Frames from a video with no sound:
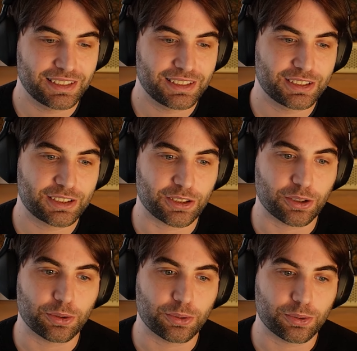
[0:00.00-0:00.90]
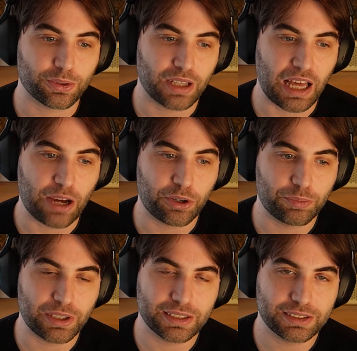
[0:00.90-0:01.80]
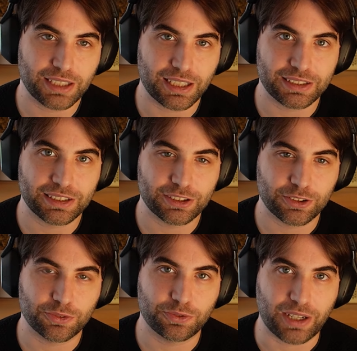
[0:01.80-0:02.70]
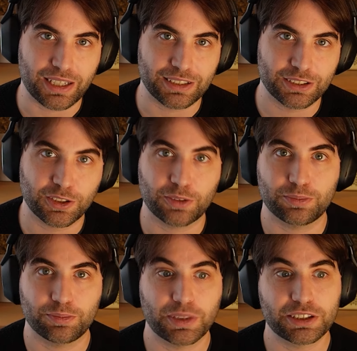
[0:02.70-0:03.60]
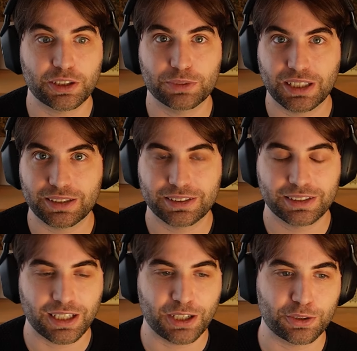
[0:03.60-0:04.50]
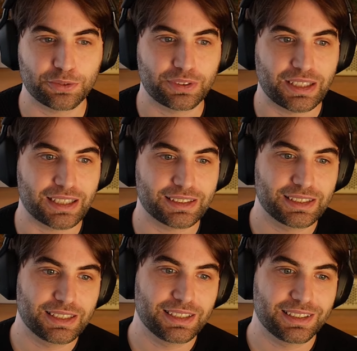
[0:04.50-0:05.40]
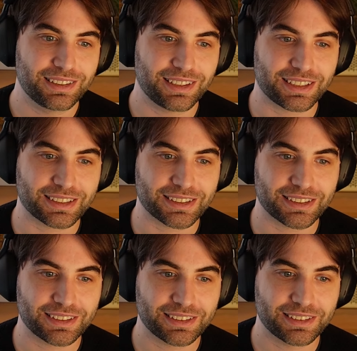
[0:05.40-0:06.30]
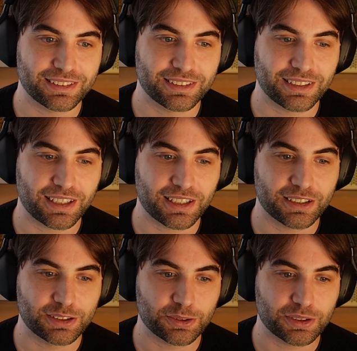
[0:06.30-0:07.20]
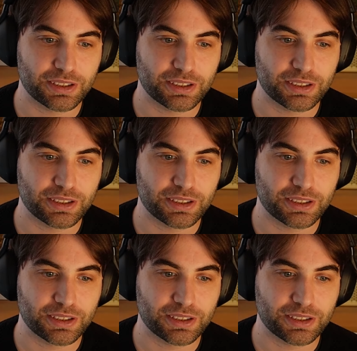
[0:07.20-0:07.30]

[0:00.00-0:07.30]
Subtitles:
So our biggest challenge is to make some sense out of that, and get to it.